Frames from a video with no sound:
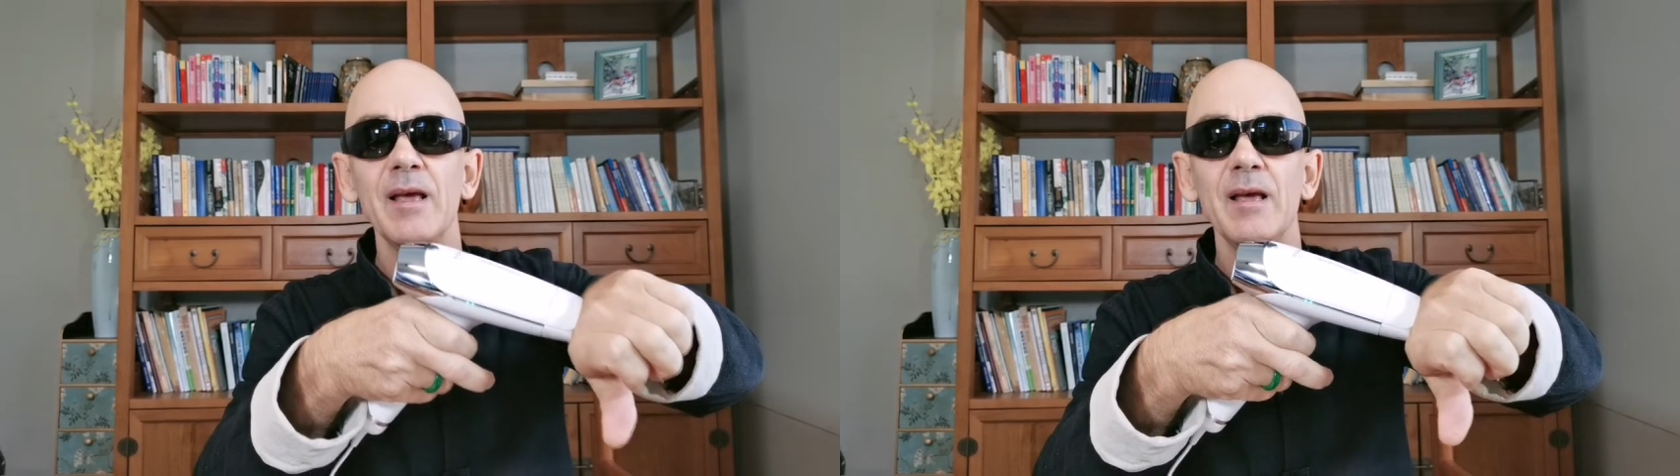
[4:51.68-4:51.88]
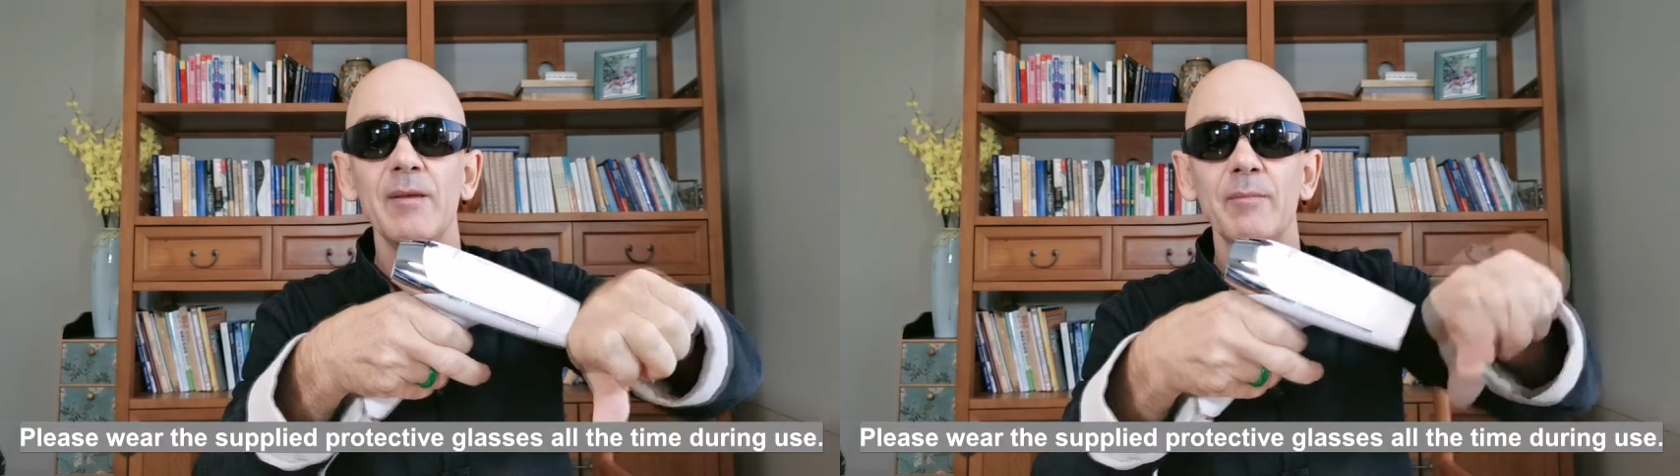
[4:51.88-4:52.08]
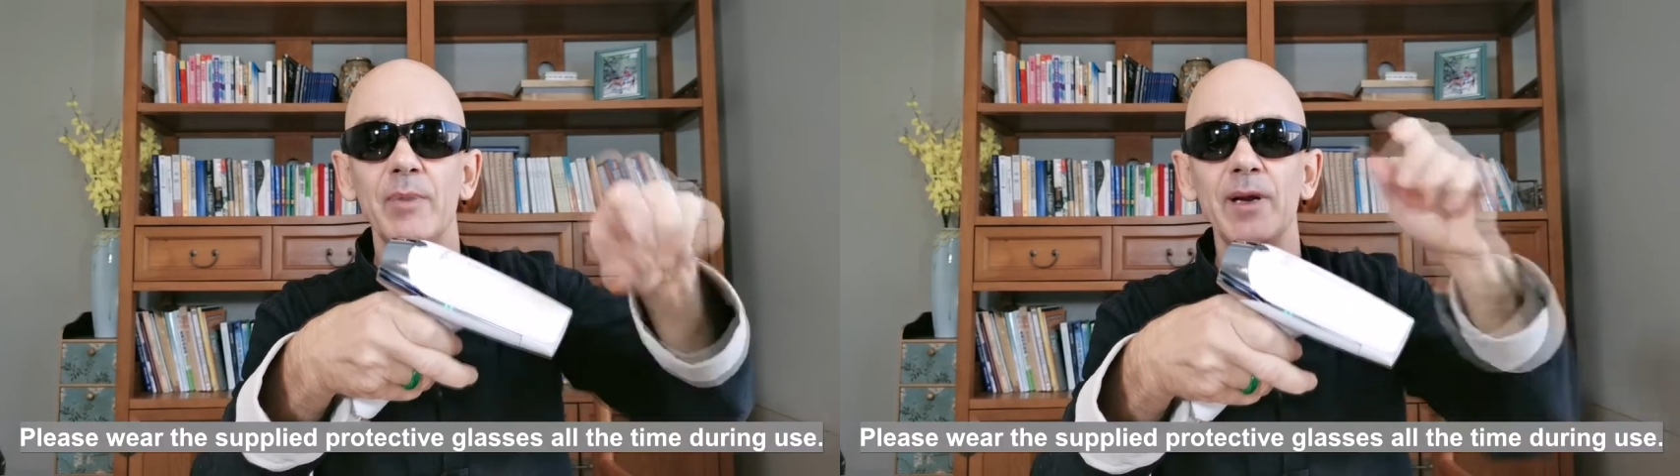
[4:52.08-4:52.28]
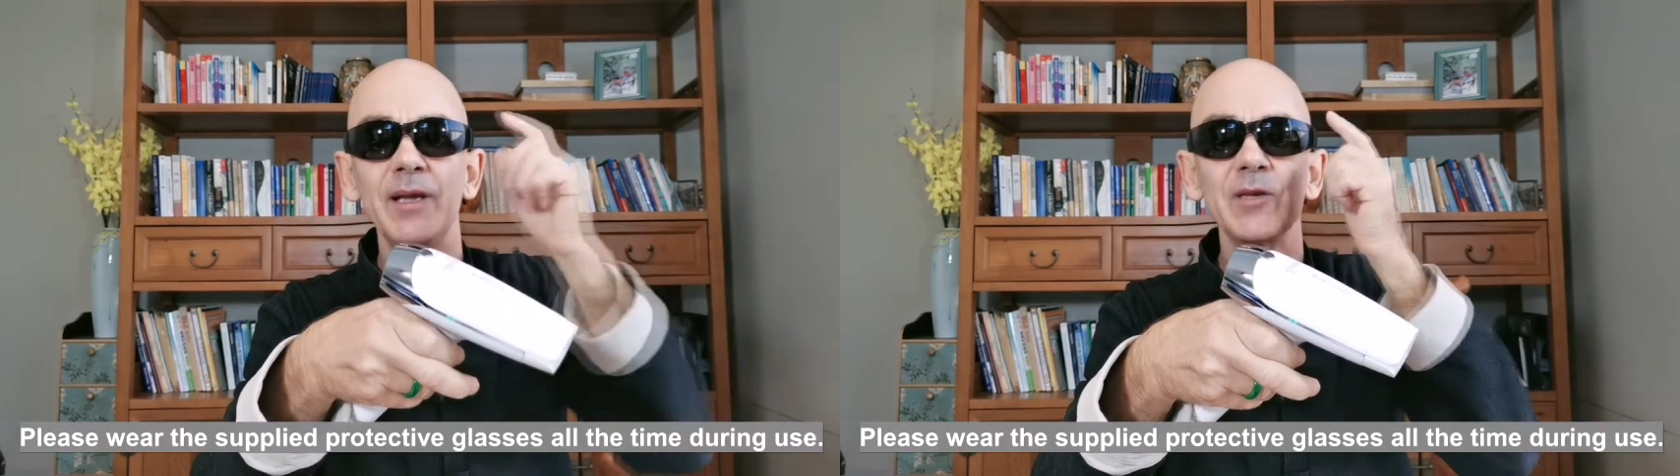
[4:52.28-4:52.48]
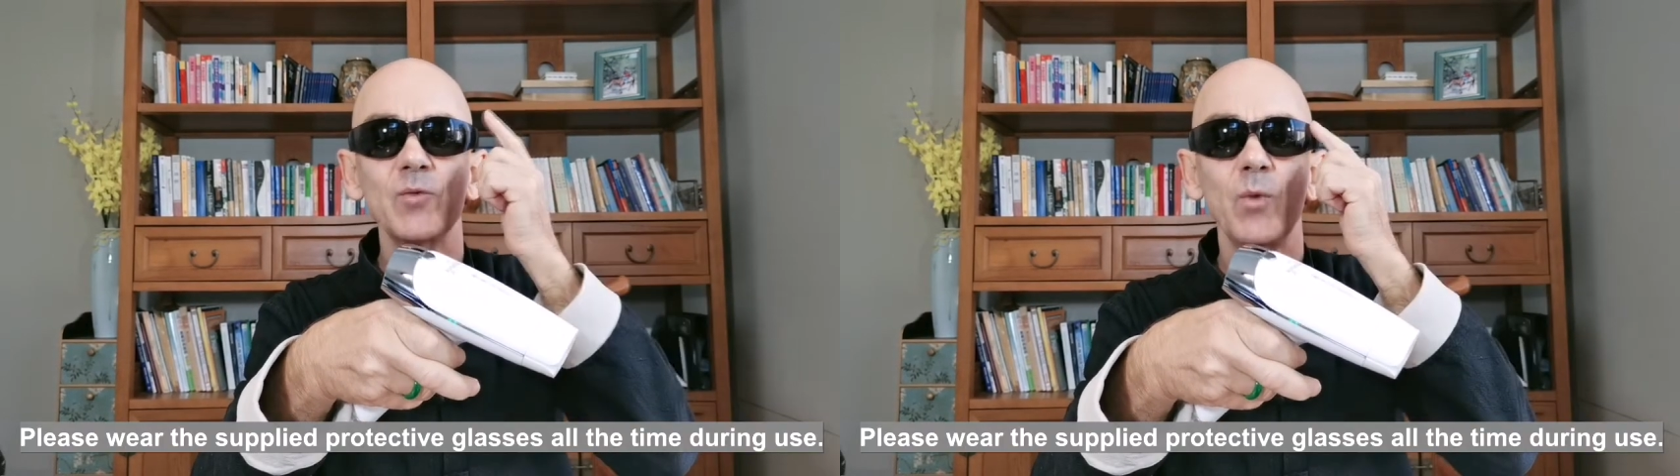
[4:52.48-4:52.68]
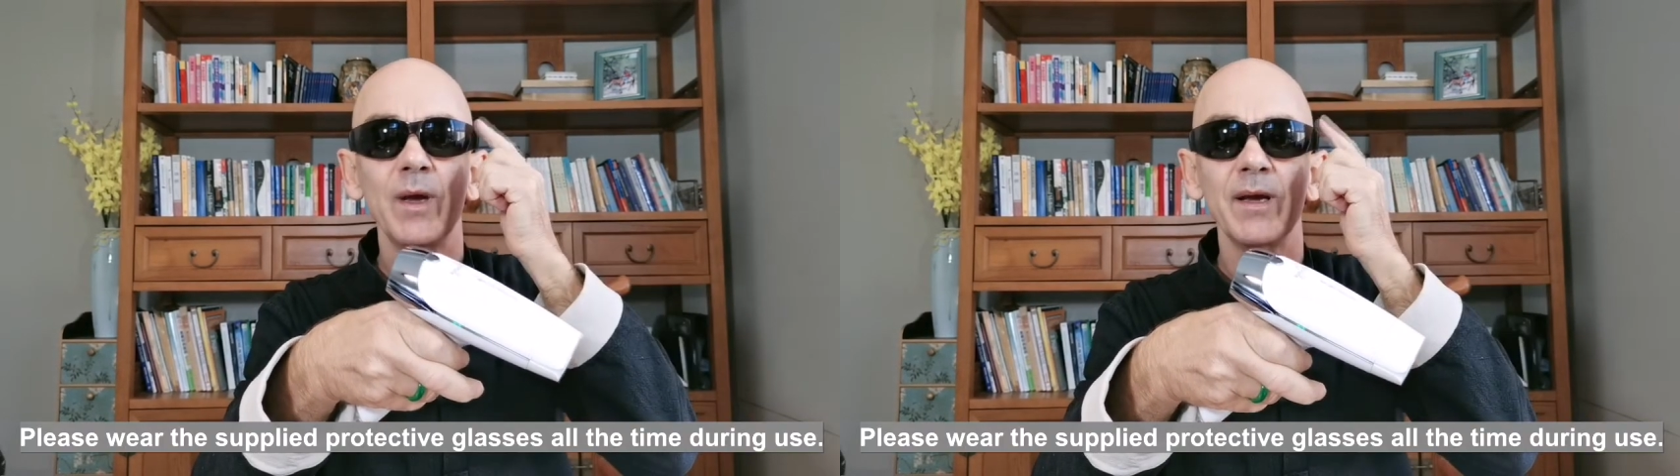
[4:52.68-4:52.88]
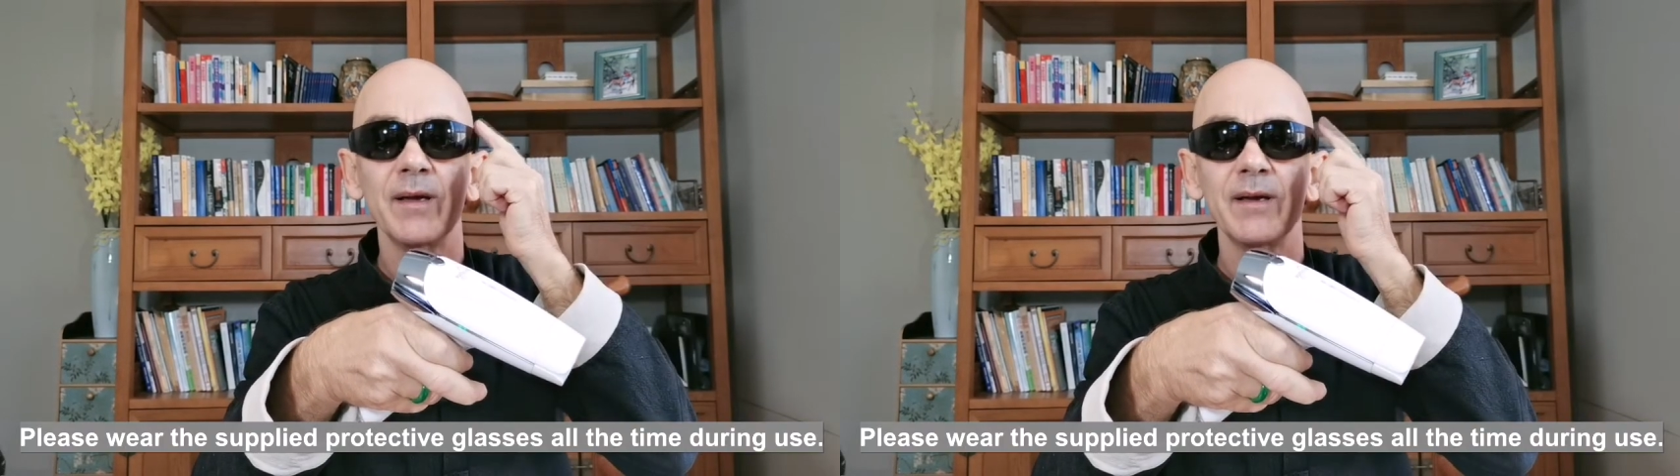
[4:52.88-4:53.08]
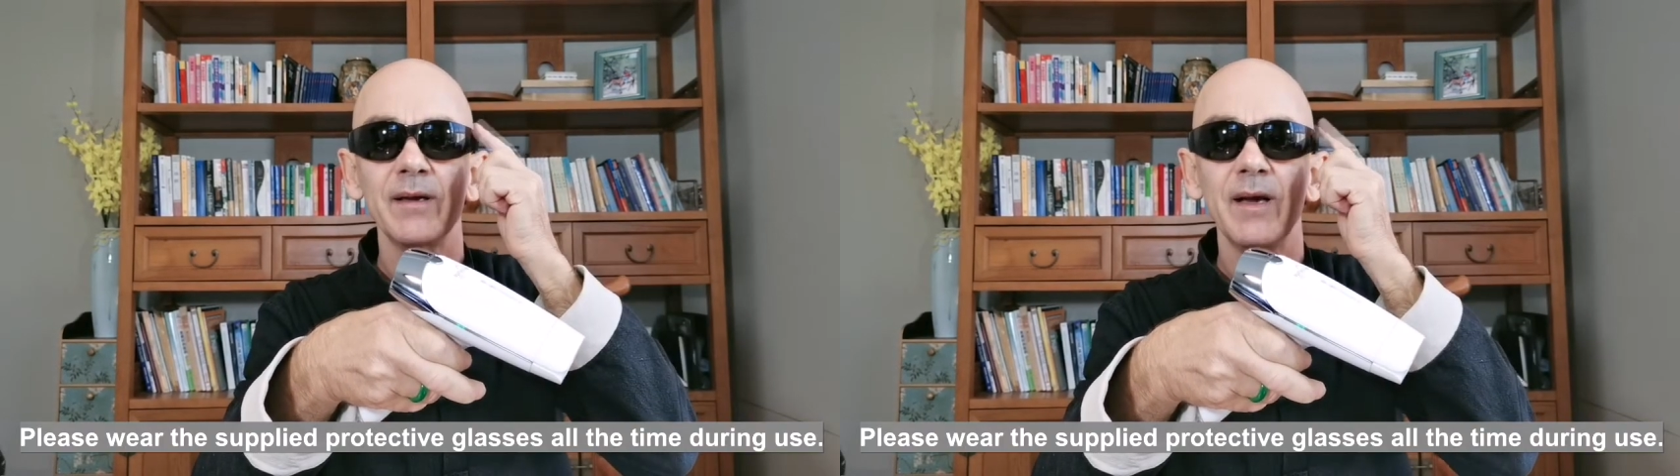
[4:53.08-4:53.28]
Please wear
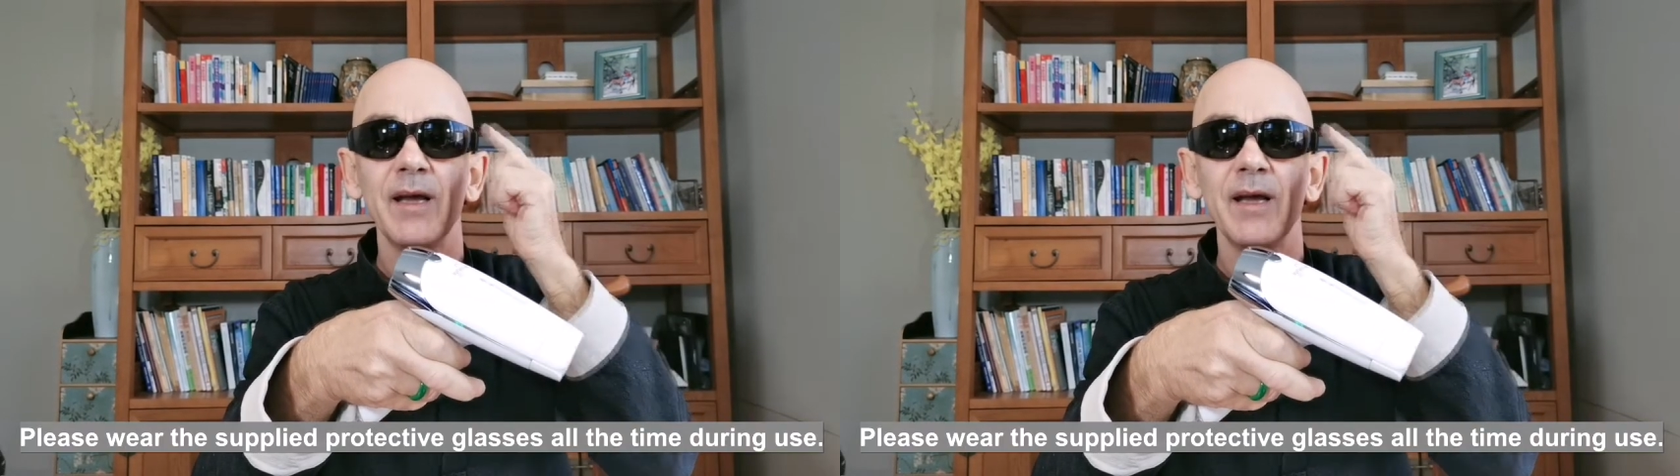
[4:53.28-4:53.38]
the